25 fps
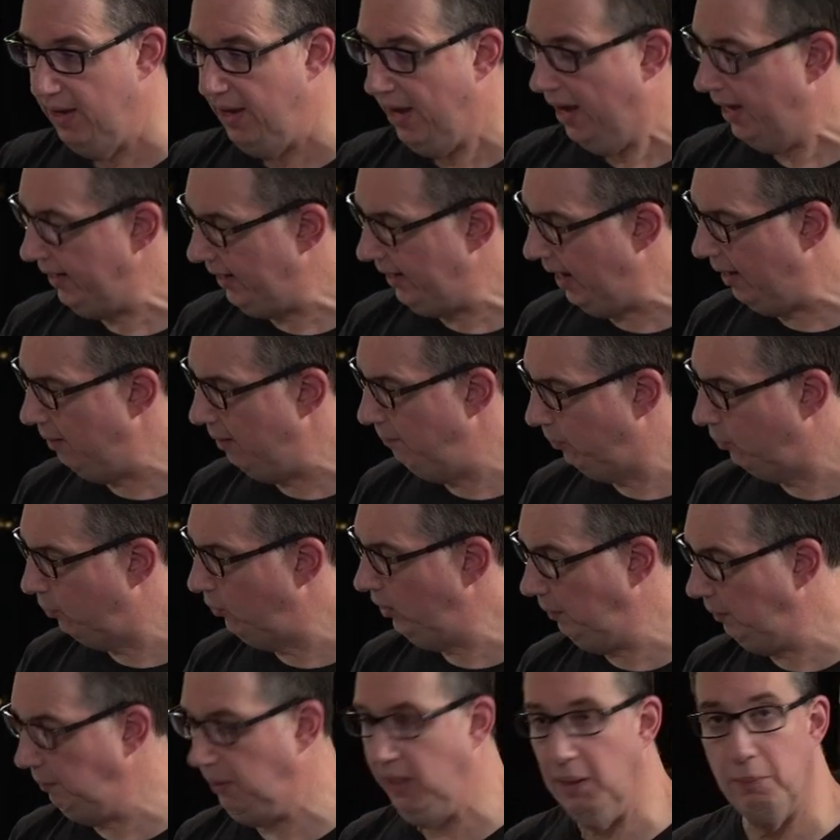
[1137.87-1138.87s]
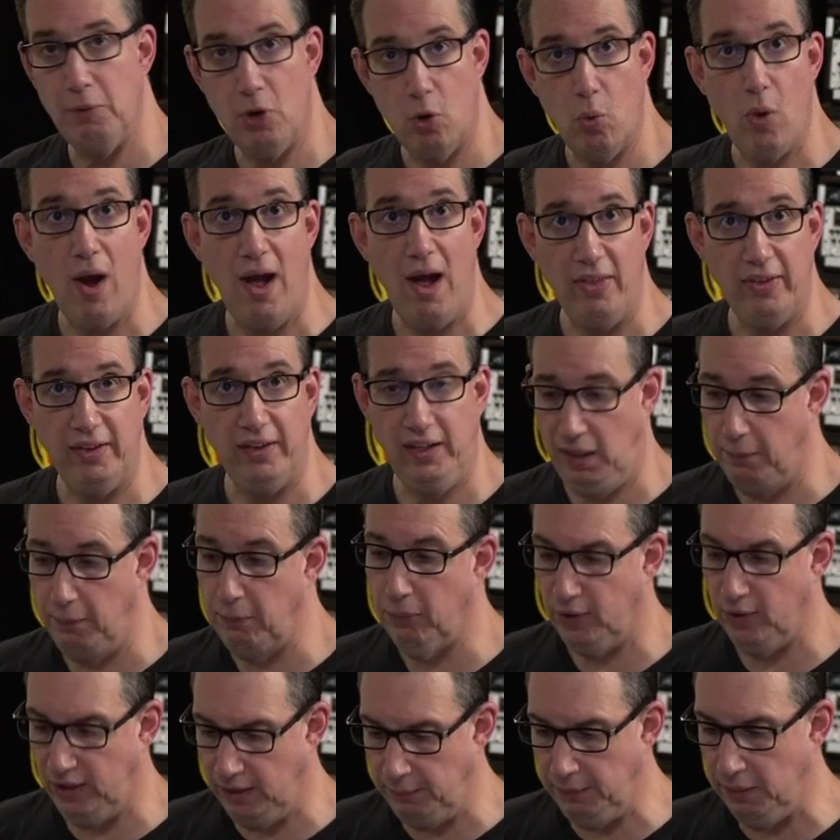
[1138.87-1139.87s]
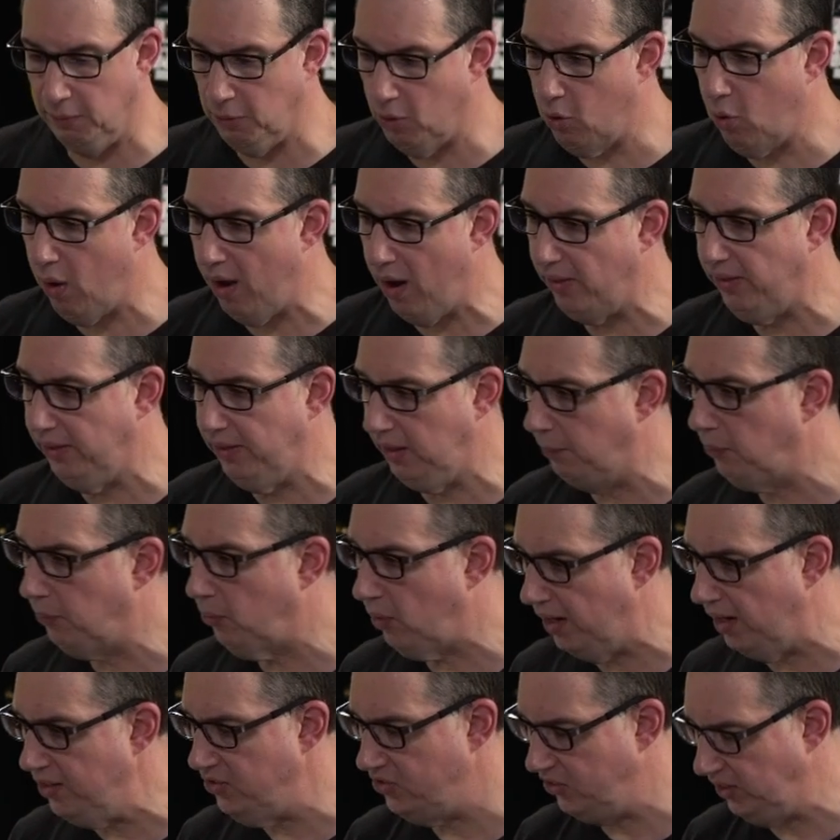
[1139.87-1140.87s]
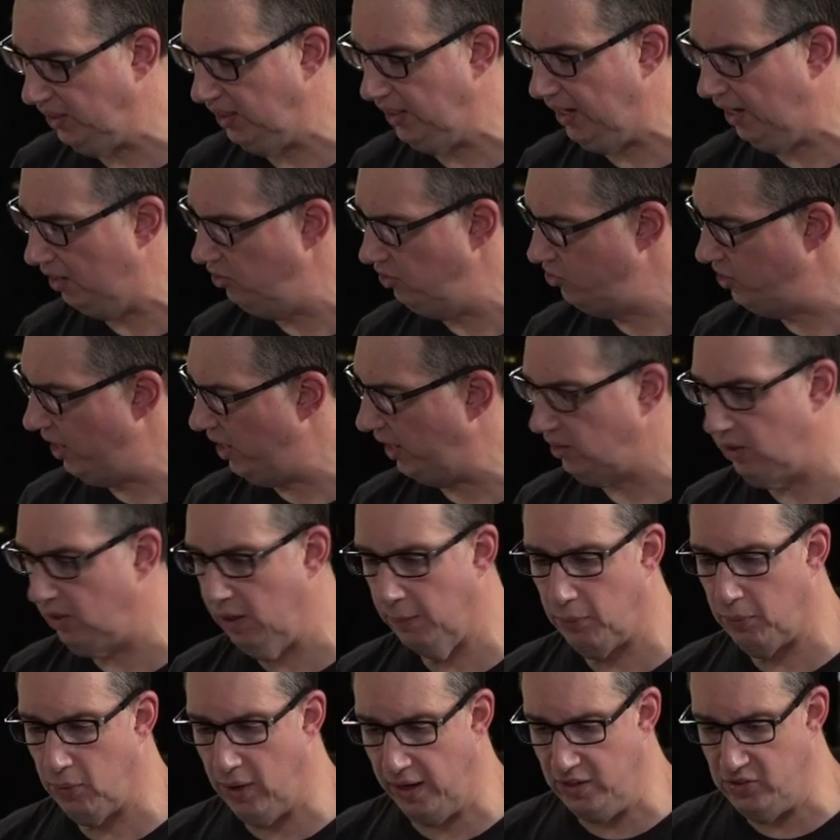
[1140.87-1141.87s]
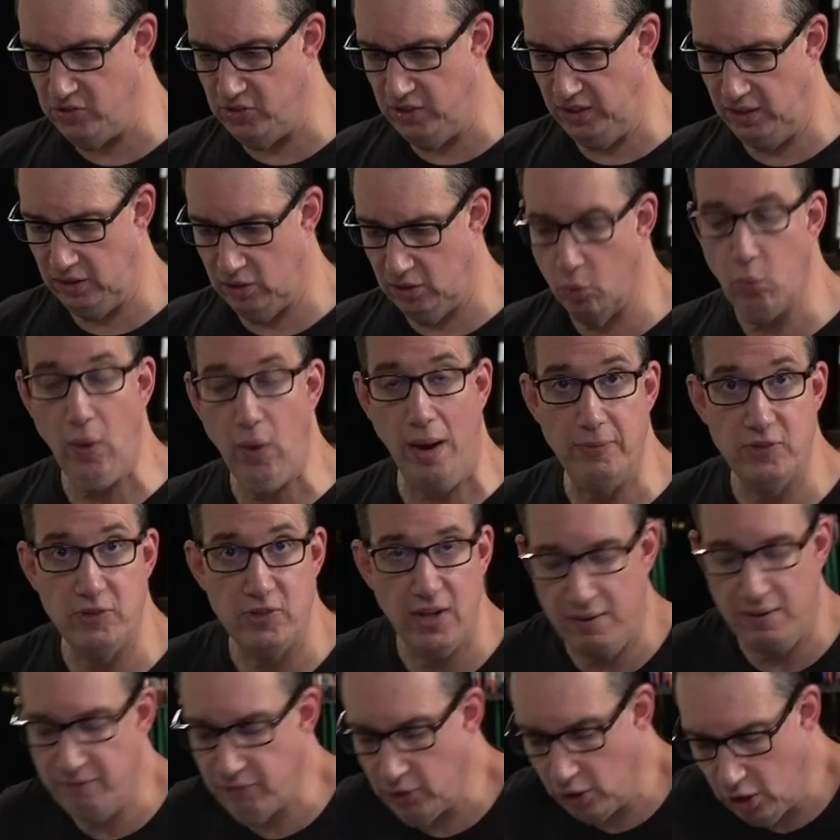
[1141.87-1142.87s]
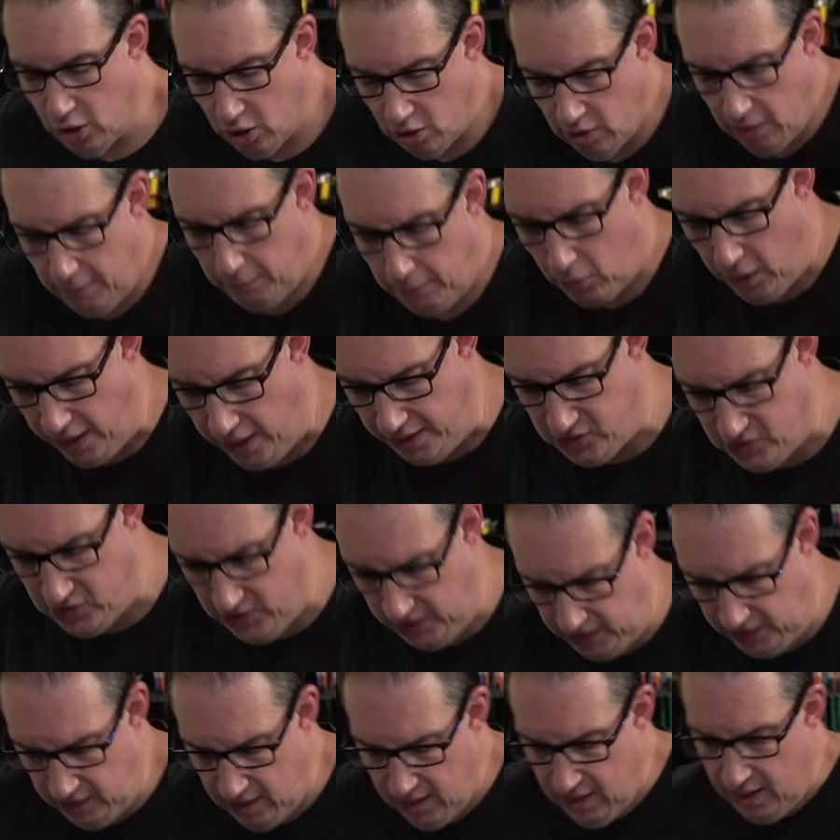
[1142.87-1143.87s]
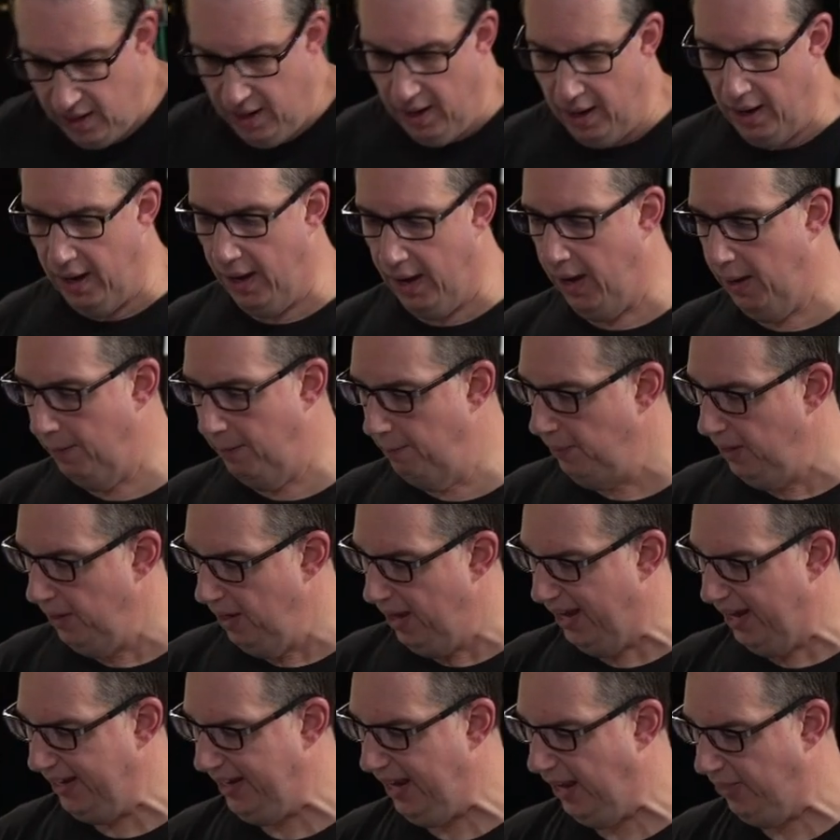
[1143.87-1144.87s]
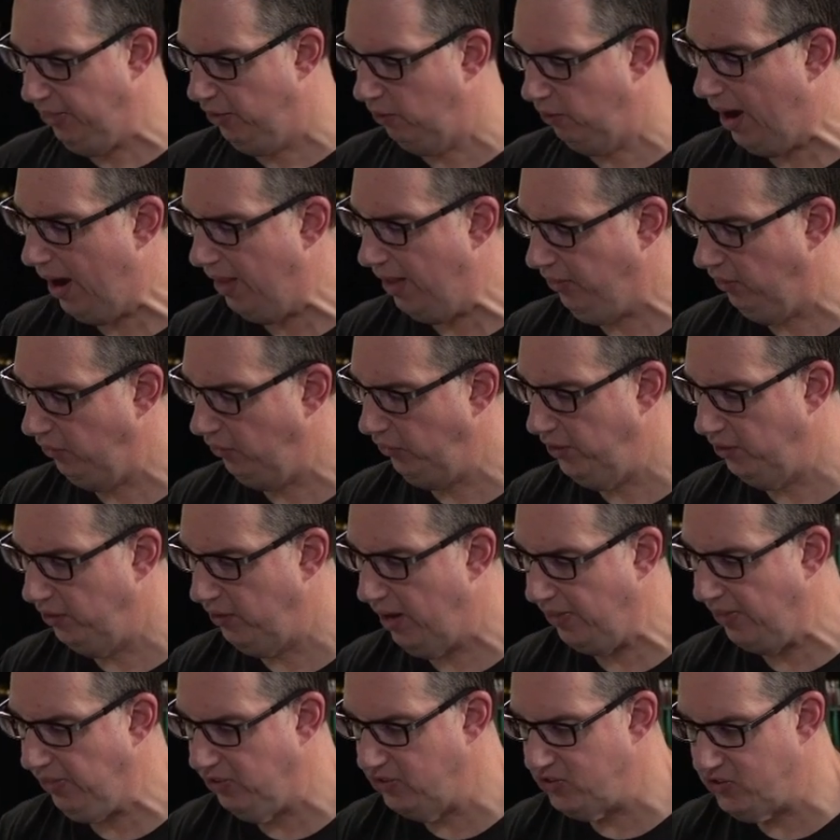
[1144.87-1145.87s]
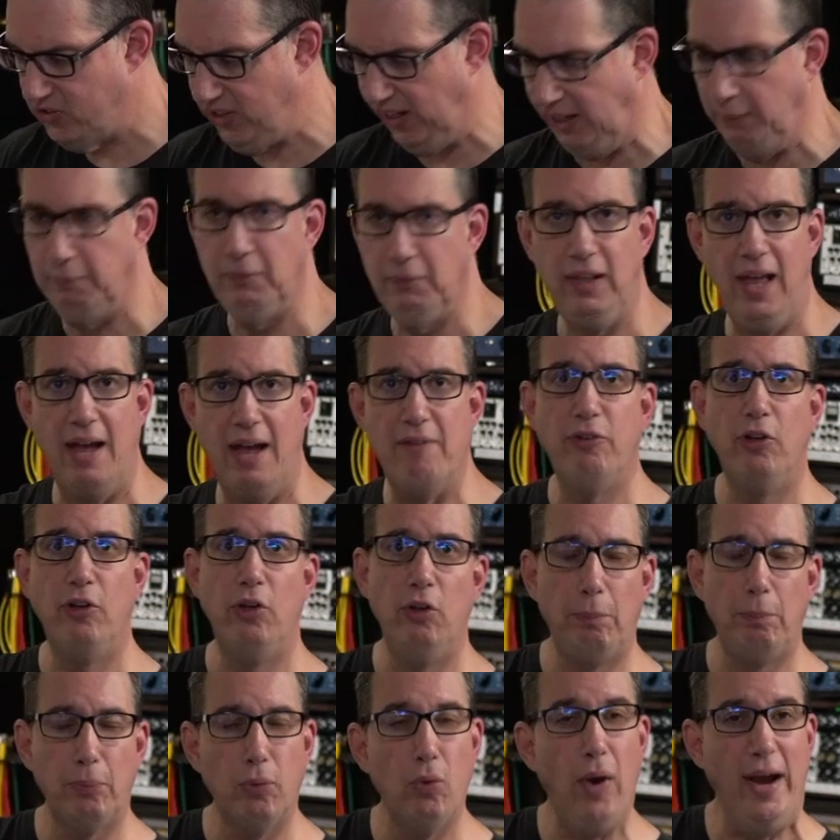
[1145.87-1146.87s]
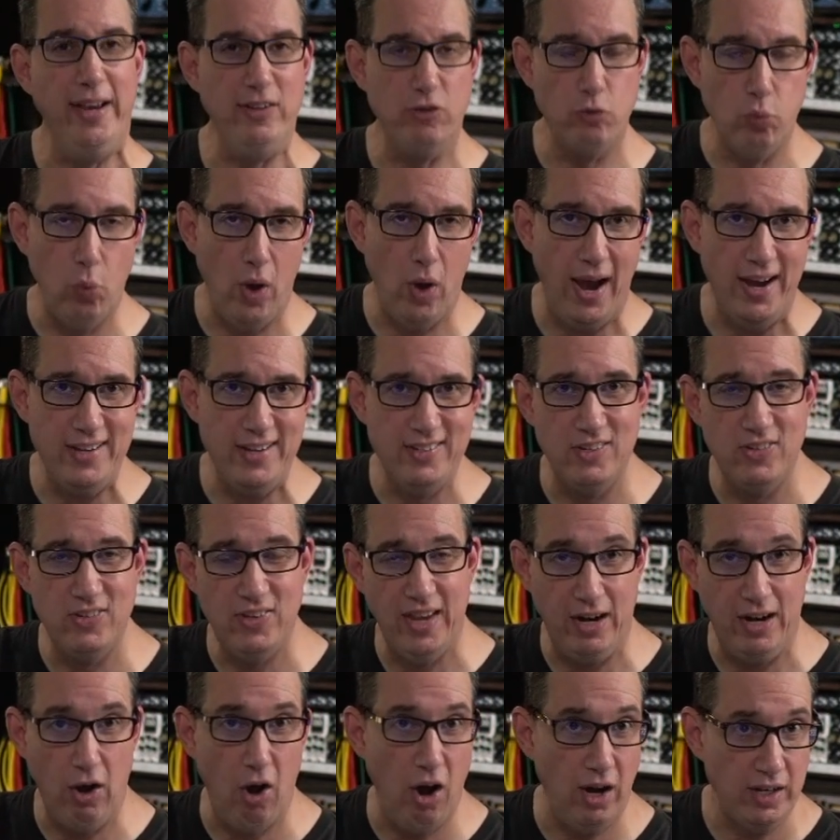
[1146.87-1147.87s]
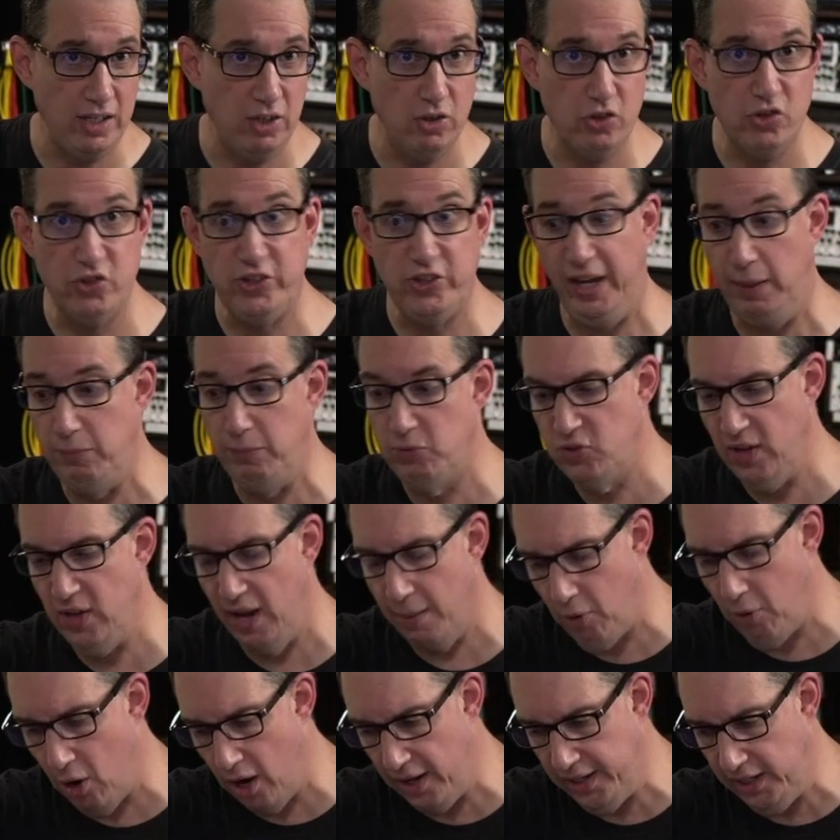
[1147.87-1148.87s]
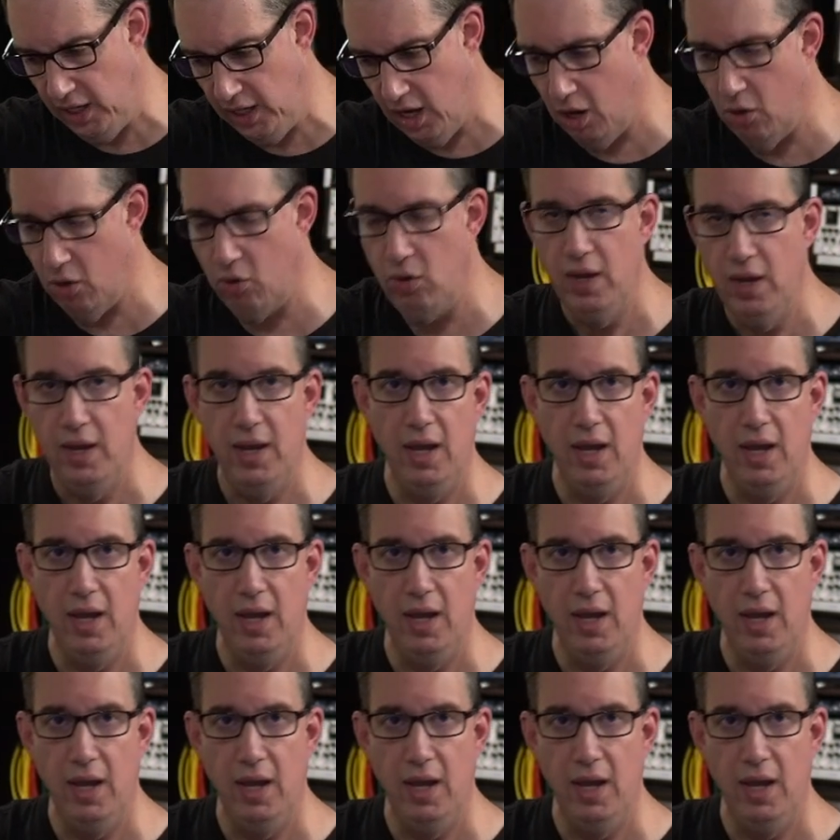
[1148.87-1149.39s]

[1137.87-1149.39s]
Again, premium quality pricing. Again, check their pricing, their website for current pricing. Again, they're the same level price-wise as like AudioScape Stam Audio.